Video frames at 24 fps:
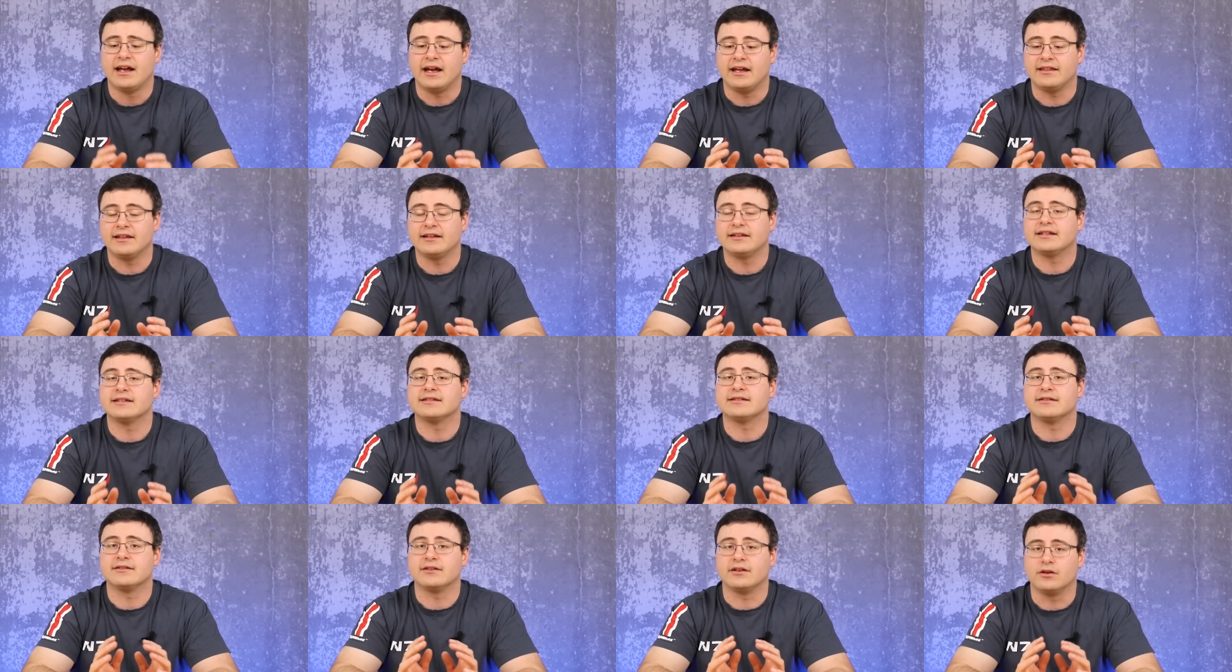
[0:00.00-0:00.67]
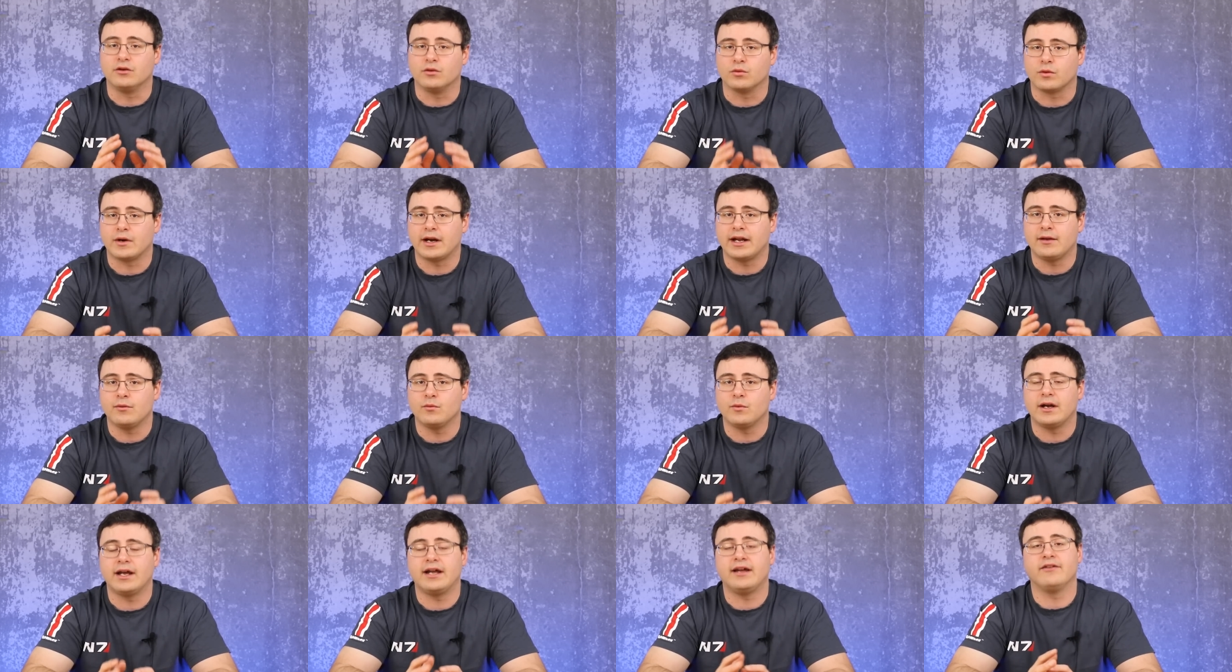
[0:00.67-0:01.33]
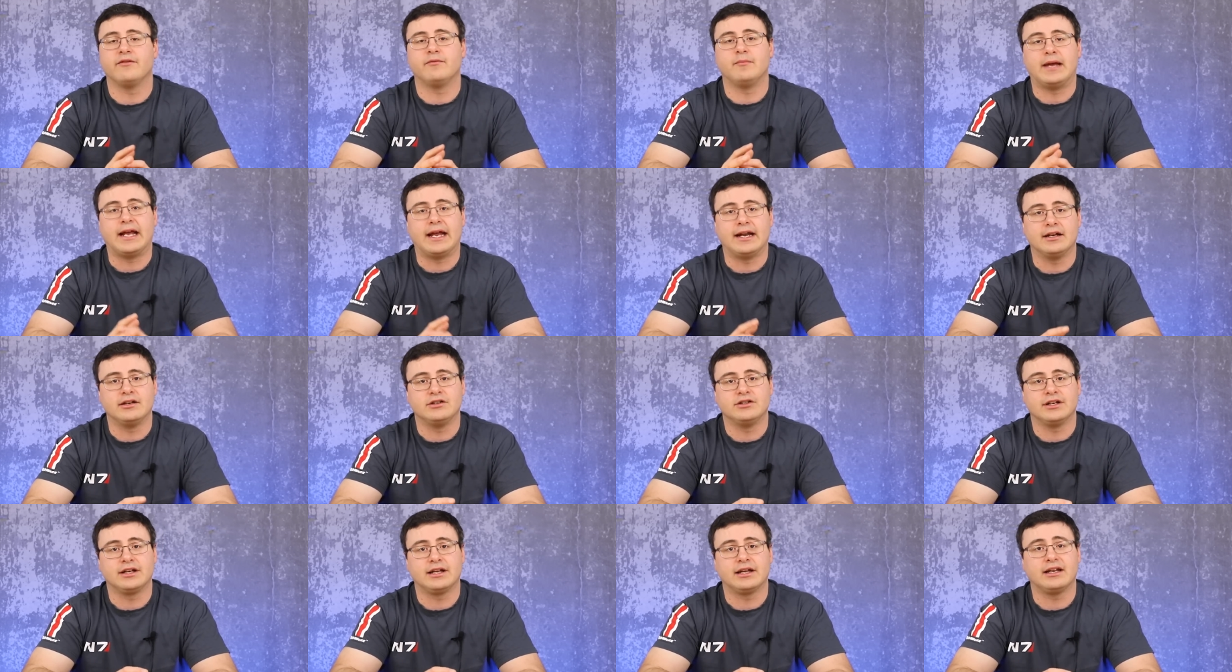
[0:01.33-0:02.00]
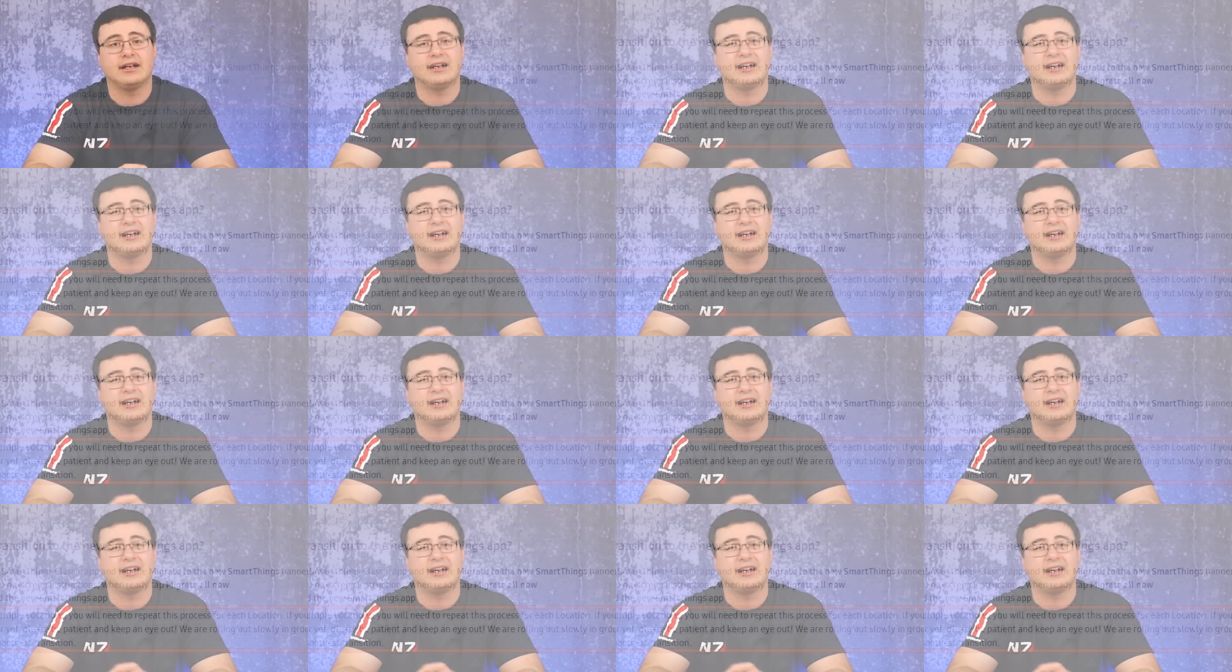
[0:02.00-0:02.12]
I think this is a great way of managing it.